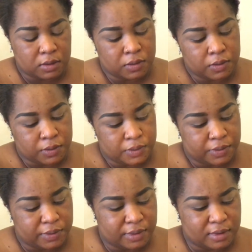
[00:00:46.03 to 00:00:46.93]

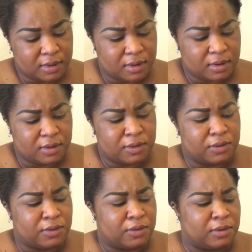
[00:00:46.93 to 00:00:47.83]

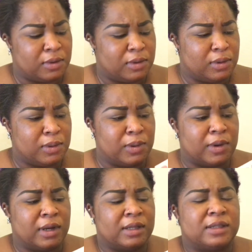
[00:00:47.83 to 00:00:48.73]
Oh
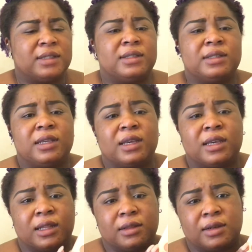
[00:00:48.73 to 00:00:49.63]
Lord,
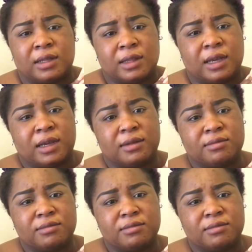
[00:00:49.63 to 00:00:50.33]
take a look at that.